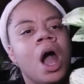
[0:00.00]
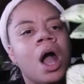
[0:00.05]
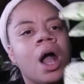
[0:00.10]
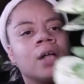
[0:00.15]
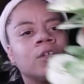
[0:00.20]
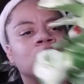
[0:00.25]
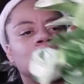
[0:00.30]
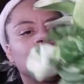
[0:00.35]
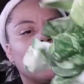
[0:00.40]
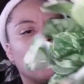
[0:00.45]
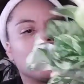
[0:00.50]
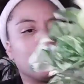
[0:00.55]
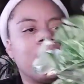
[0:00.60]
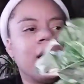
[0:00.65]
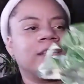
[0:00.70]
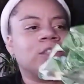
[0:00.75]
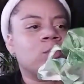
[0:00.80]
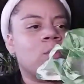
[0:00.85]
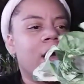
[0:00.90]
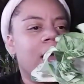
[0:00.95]
So
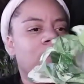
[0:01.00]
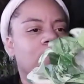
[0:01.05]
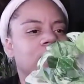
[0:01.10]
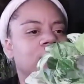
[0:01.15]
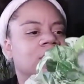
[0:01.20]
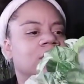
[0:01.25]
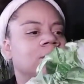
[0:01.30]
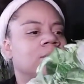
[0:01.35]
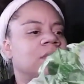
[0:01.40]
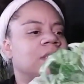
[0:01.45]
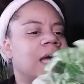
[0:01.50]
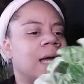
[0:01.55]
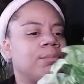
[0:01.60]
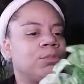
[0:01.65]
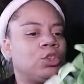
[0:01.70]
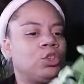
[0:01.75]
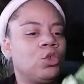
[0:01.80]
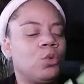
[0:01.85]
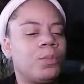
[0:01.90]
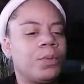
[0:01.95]
that's why when
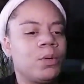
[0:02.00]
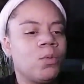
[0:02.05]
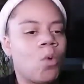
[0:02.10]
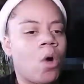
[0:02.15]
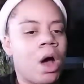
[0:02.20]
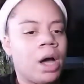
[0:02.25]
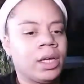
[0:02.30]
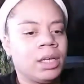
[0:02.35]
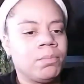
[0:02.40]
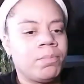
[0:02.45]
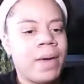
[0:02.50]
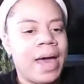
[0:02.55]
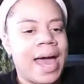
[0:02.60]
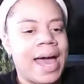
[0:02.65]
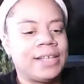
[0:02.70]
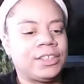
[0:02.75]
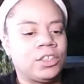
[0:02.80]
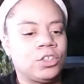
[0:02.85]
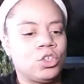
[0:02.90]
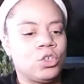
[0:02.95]
sometimes you'll be walking
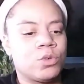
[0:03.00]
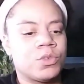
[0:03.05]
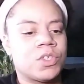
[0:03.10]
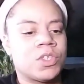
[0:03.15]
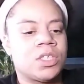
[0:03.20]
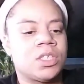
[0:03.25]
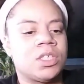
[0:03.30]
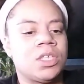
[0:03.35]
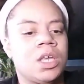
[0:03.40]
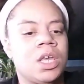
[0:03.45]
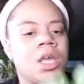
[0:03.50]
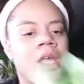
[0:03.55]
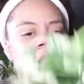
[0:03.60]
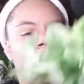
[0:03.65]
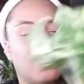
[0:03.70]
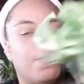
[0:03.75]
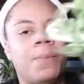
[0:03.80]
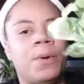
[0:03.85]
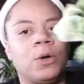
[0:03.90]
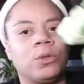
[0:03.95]
past and you'll see
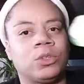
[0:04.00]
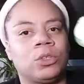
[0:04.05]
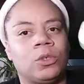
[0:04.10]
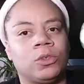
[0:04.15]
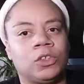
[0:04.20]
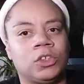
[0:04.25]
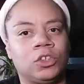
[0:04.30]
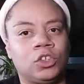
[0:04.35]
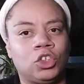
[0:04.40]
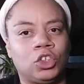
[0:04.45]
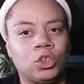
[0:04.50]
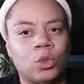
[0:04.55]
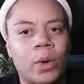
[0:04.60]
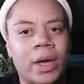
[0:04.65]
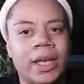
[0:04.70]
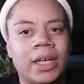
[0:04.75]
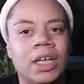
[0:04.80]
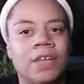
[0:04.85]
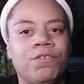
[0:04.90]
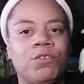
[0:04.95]
a Pothos and Joy,
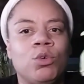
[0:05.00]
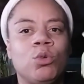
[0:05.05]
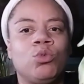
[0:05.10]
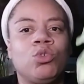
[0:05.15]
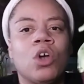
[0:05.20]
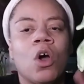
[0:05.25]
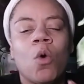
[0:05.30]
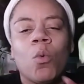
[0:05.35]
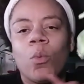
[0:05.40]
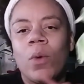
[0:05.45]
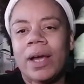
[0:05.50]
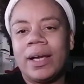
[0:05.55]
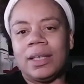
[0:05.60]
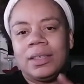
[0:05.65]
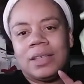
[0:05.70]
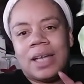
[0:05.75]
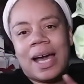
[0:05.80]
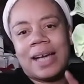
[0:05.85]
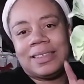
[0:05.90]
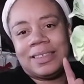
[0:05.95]
and if you don't
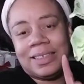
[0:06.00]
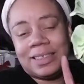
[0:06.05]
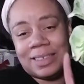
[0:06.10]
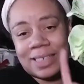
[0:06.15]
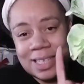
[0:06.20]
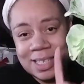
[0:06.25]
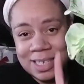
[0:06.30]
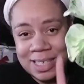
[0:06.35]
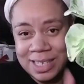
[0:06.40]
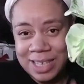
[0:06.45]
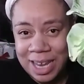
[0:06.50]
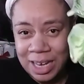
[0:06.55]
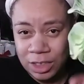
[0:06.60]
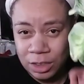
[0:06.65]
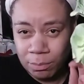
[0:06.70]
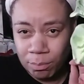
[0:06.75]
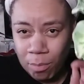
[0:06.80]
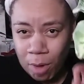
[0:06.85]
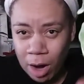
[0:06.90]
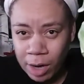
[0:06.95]
recognize the
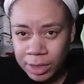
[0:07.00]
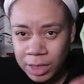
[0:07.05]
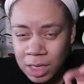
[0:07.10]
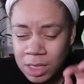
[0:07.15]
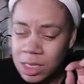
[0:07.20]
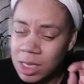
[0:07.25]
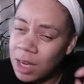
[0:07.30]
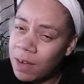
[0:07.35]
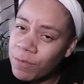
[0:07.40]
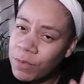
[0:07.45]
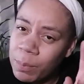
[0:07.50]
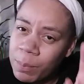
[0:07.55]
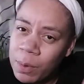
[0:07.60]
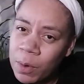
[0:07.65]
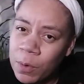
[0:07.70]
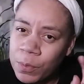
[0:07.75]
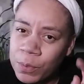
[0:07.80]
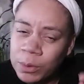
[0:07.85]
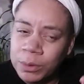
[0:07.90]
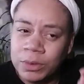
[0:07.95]
distinct markings of the
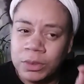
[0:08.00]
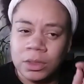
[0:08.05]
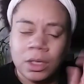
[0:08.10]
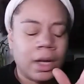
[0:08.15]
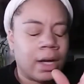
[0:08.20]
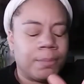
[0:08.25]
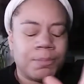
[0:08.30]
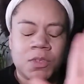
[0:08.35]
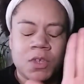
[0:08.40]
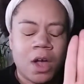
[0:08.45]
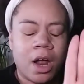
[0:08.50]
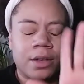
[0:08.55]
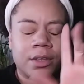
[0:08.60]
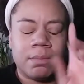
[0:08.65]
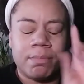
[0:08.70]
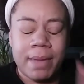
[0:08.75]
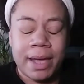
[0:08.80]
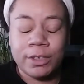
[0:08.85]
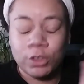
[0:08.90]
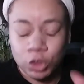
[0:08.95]
the
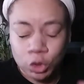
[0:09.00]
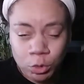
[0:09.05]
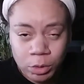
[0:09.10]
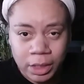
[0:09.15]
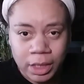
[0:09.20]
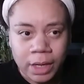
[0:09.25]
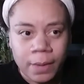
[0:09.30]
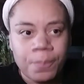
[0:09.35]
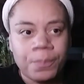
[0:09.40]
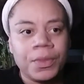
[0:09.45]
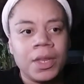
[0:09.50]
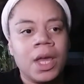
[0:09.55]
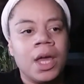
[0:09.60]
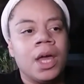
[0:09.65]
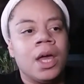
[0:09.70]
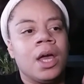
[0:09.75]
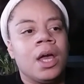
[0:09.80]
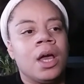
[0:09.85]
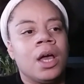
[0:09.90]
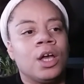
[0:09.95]
Mandula,
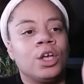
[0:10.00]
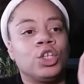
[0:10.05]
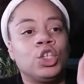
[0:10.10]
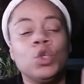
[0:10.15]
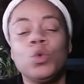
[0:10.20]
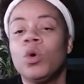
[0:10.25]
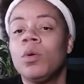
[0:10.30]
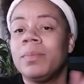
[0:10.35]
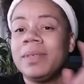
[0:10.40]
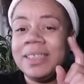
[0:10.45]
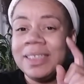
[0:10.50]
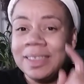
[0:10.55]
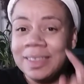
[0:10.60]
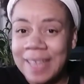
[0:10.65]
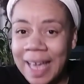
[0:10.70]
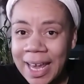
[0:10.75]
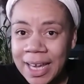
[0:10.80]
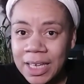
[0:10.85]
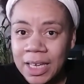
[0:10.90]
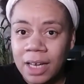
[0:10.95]
you will
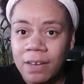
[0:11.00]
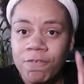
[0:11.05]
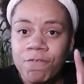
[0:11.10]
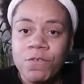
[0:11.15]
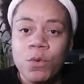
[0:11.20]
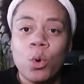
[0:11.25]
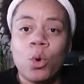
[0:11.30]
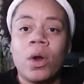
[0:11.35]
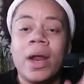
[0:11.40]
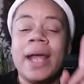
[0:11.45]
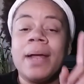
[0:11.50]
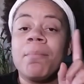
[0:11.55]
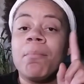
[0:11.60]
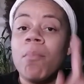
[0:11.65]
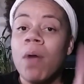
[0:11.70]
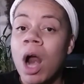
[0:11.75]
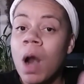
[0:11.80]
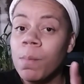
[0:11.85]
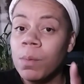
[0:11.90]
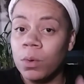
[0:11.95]
mistake it for a
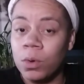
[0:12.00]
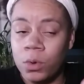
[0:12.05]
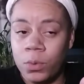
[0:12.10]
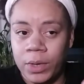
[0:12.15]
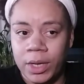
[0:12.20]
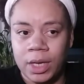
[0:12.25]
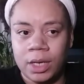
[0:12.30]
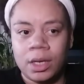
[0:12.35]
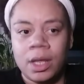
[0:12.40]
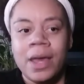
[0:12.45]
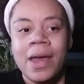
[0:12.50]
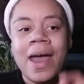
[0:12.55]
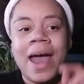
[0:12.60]
Marble Queen.